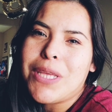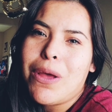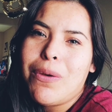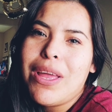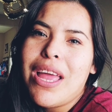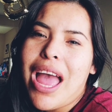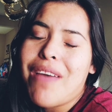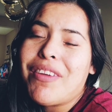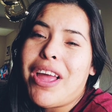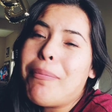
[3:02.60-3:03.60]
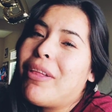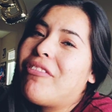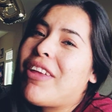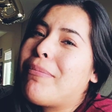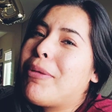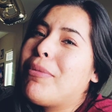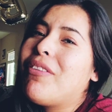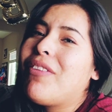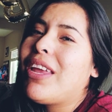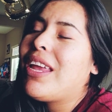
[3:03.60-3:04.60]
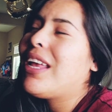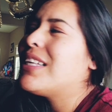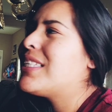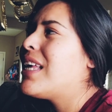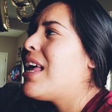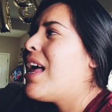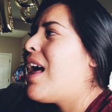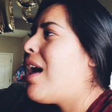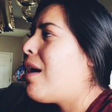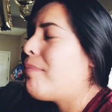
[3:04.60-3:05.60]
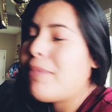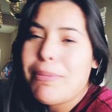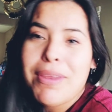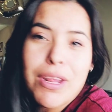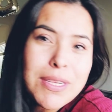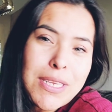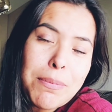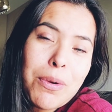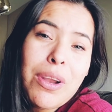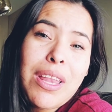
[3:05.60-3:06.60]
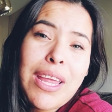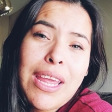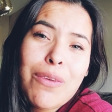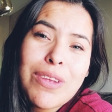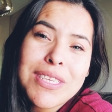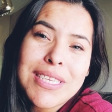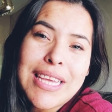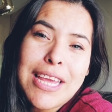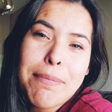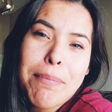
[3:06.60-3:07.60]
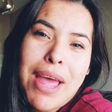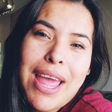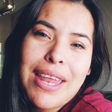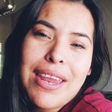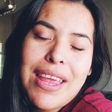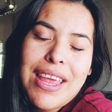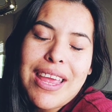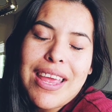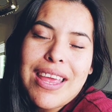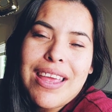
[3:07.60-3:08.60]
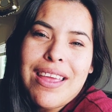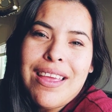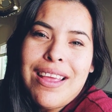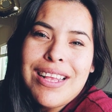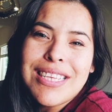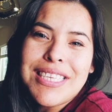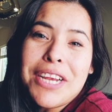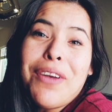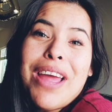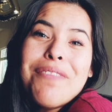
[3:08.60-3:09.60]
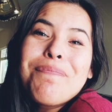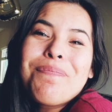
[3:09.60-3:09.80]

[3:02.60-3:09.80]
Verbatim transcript: So have a couple of family movies, um, maybe do some grilling, we'll see. But Stick around.